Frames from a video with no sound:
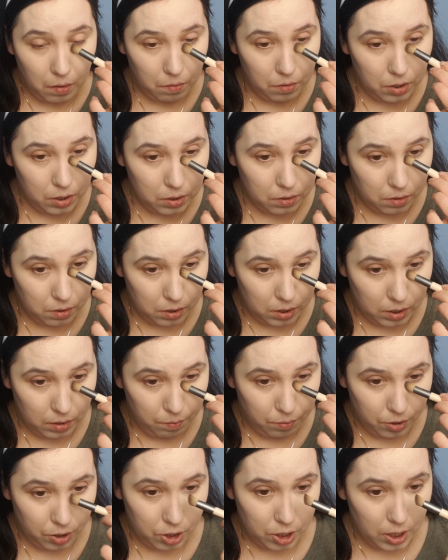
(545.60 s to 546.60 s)
just going to get
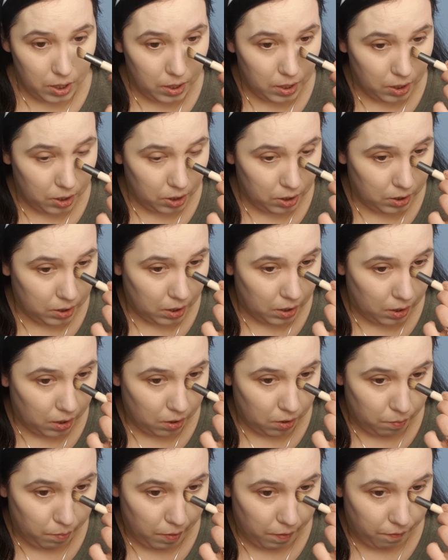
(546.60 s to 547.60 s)
the brush in there just a
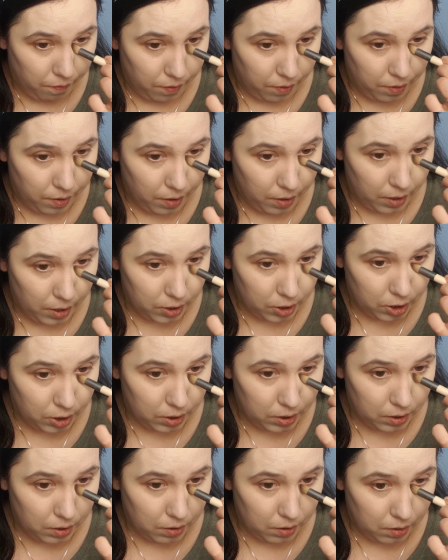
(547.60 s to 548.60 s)
little bit further and
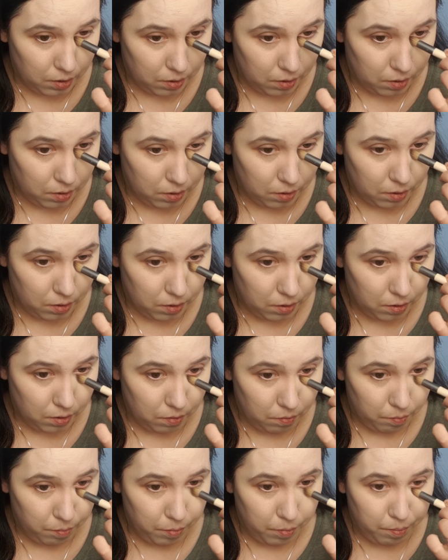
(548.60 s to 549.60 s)
just
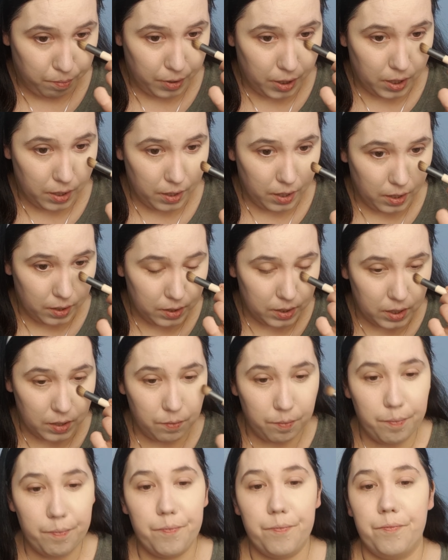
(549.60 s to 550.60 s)
pat that
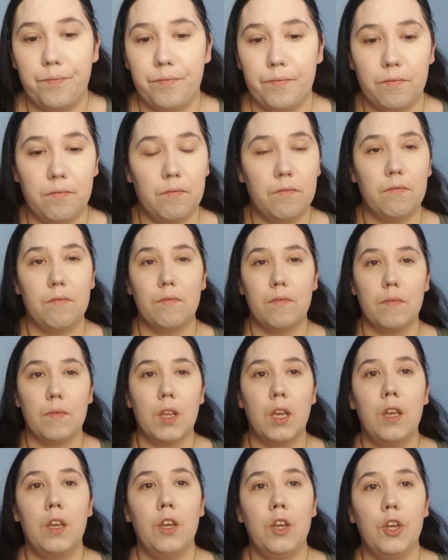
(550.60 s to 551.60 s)
down.
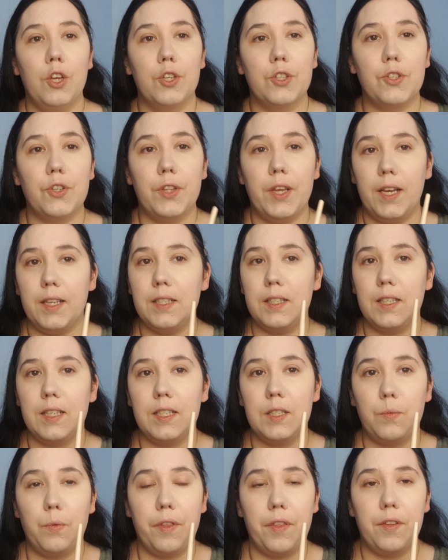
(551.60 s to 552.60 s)
So that's
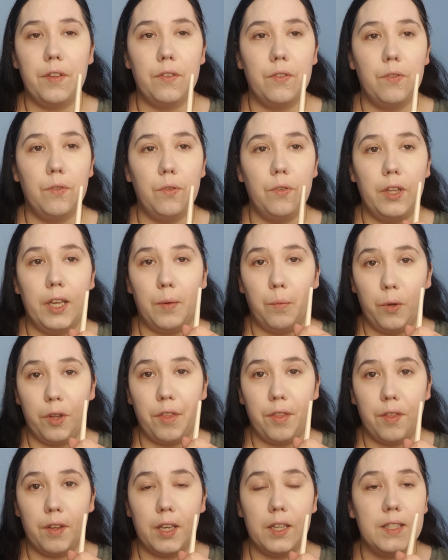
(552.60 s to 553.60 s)
this with
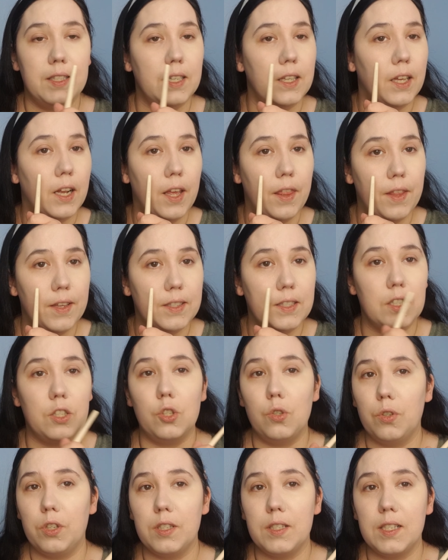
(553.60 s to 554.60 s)
with the concealer, and this is
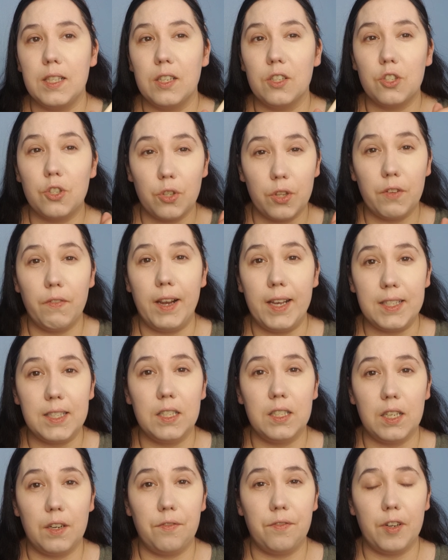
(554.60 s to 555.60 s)
no concealer. So there is
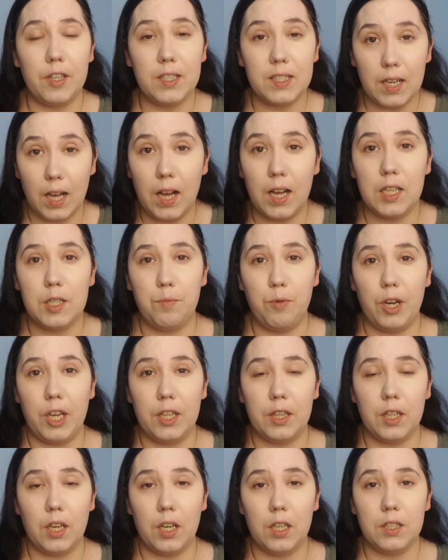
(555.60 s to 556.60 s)
a difference. It has
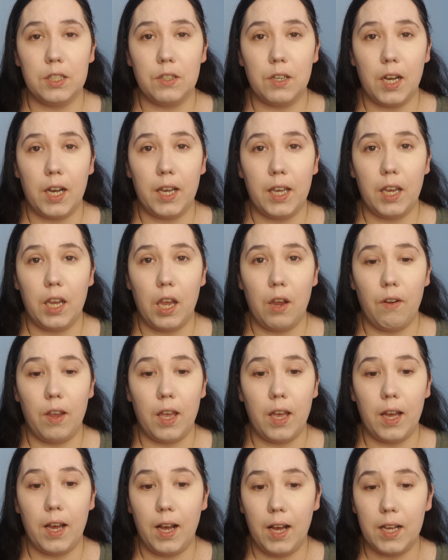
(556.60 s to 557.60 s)
brightened the under eye
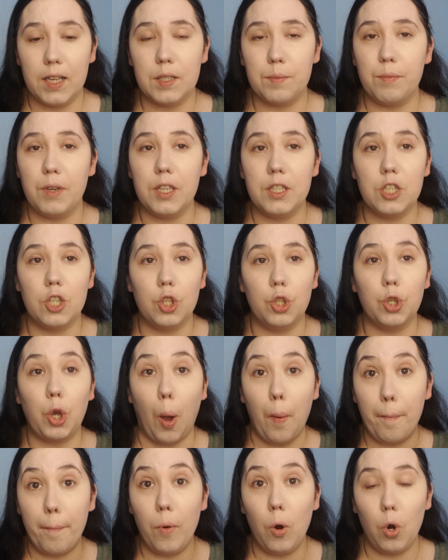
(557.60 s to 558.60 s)
area. It has made it
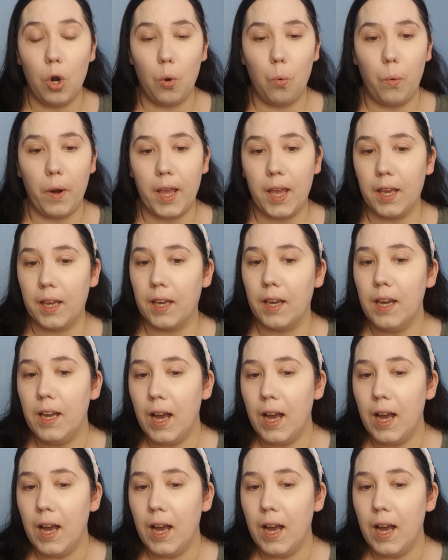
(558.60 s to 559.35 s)
look more awake,